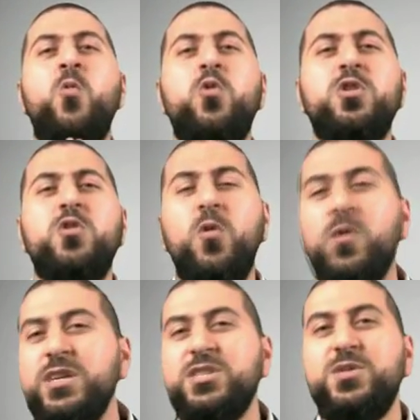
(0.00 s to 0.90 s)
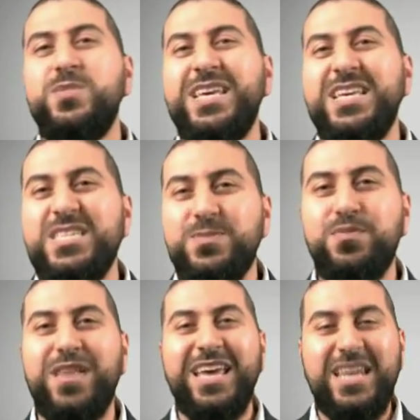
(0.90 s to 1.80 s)
We're going to be
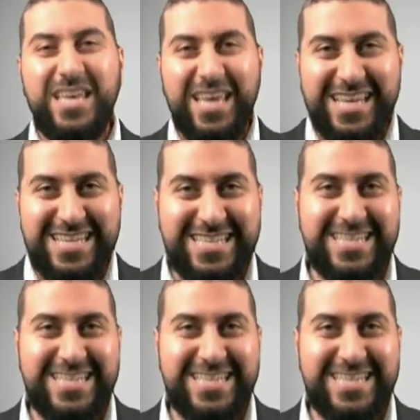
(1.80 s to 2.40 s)
explaining in